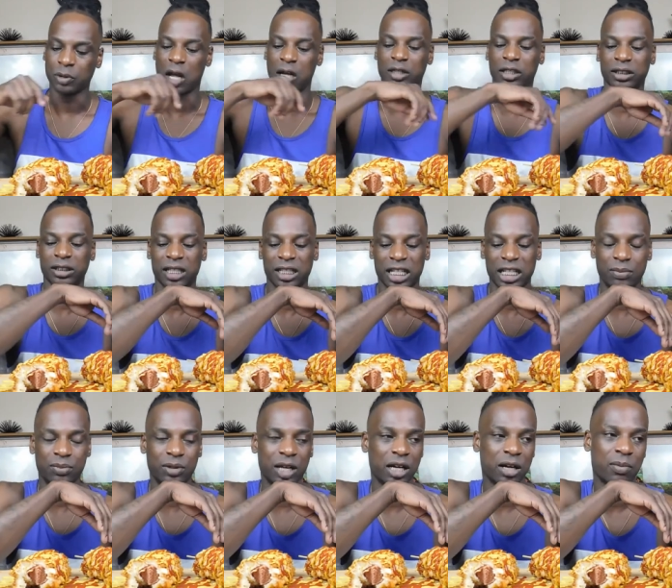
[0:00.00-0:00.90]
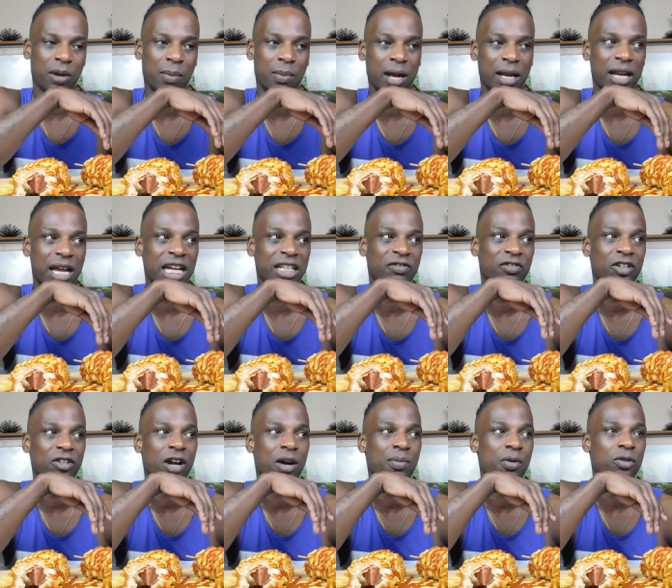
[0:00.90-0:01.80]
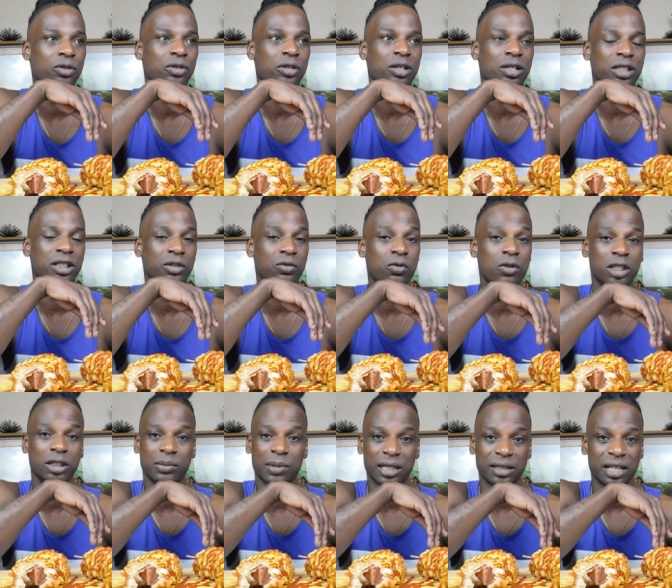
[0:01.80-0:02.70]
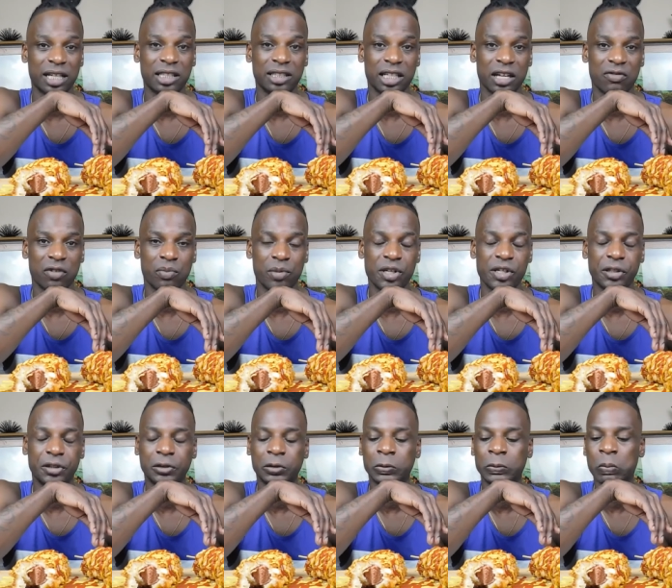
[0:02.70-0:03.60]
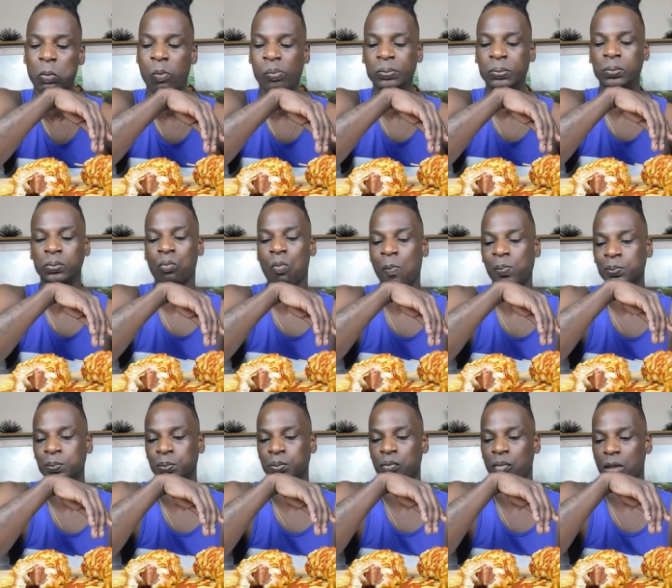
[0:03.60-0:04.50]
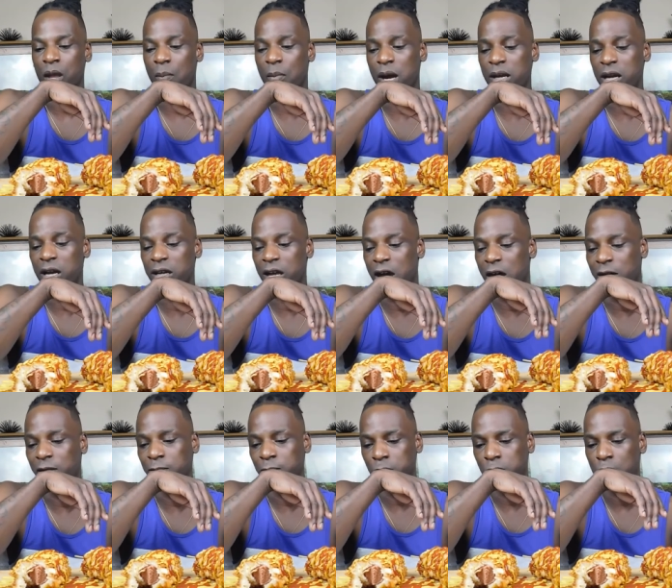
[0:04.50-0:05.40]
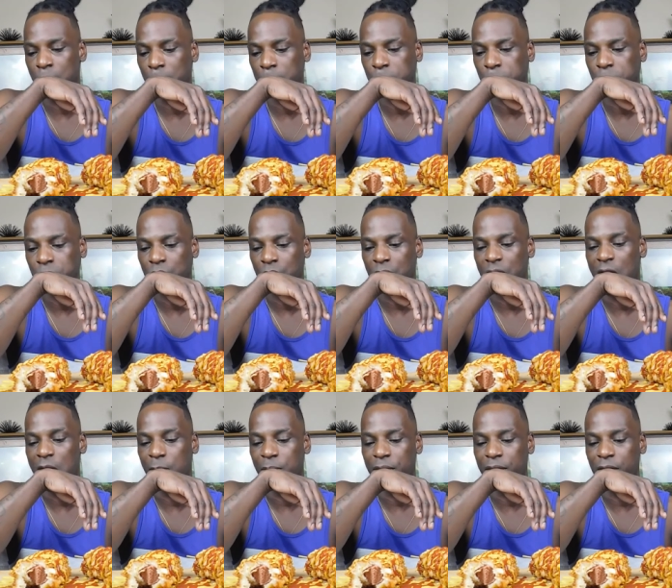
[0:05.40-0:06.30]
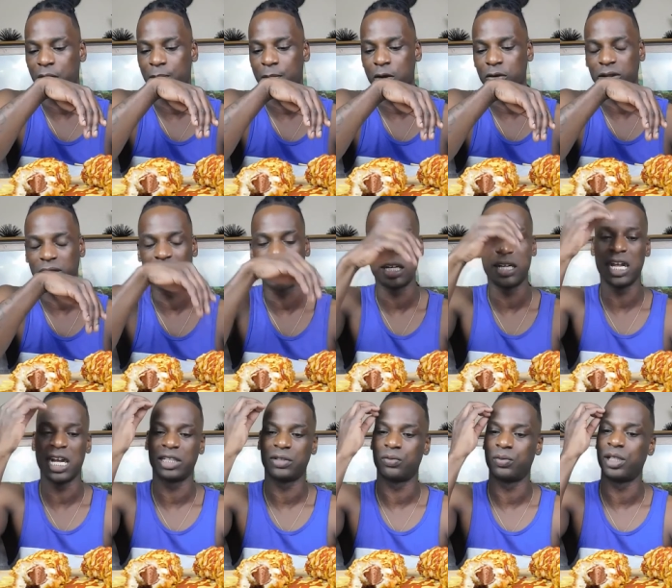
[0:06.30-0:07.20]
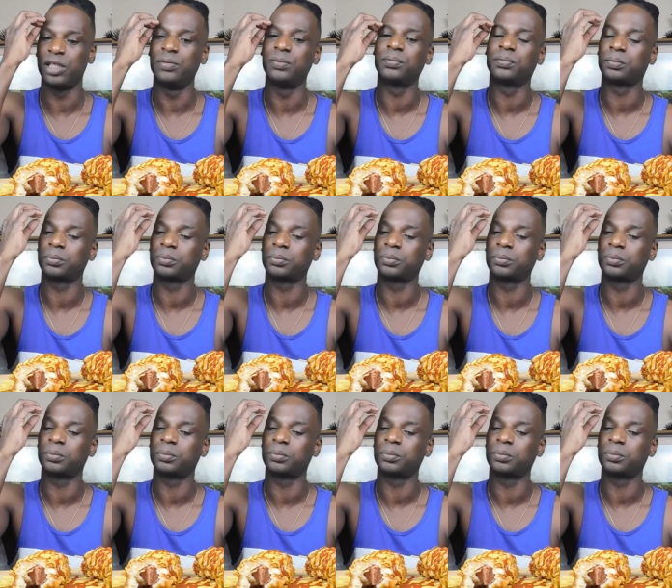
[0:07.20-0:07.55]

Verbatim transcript: I guess I keep thinking about my last video I posted because it was my Thanksgiving meal. But yeah, y'all, I plan on posting that next week.